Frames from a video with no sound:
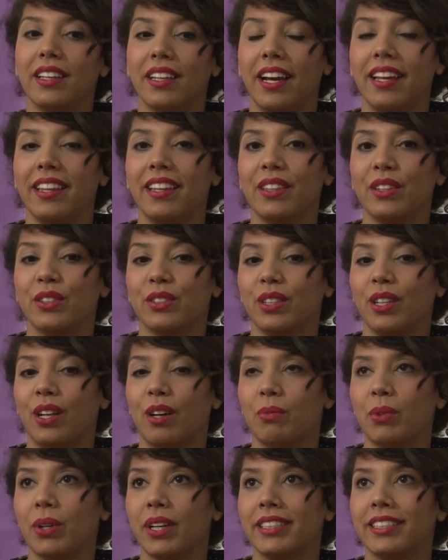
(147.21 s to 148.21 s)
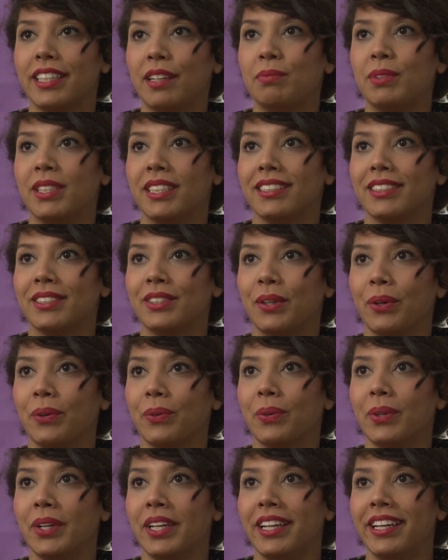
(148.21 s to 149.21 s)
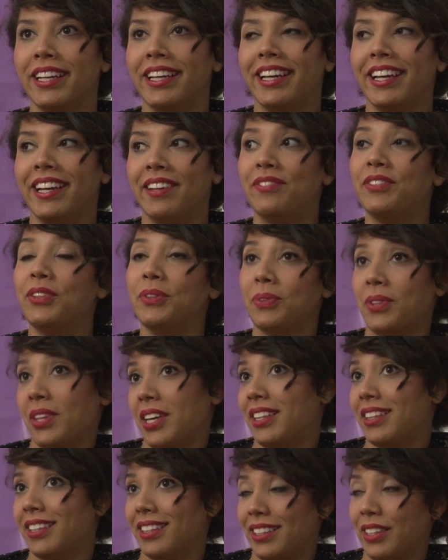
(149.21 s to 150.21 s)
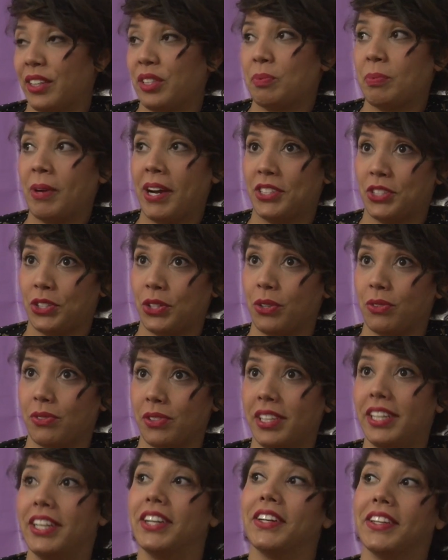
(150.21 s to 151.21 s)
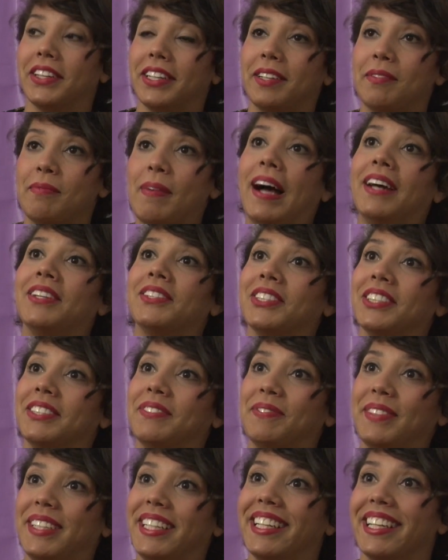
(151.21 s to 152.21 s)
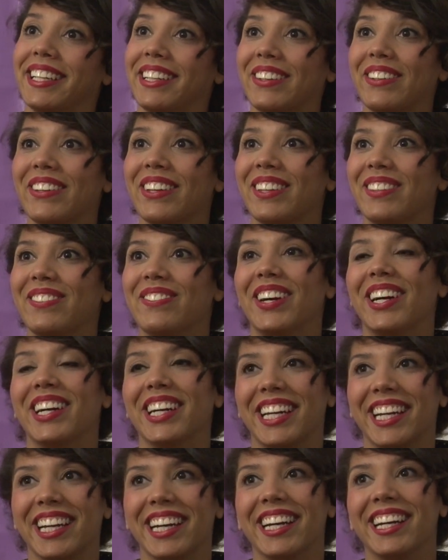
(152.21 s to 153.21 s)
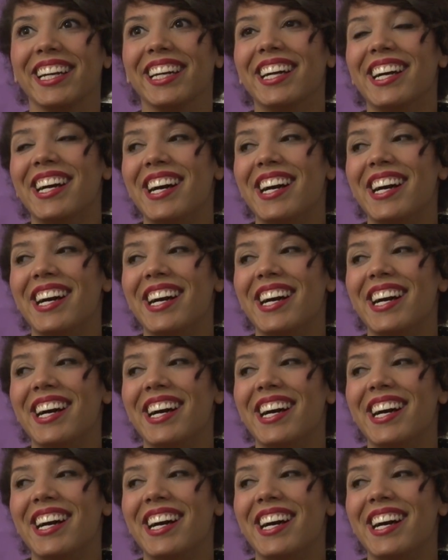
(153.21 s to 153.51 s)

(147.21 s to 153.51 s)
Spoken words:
I think there's a lot more acceptance. So if you think that there's pressure over here, then imagine being in North America.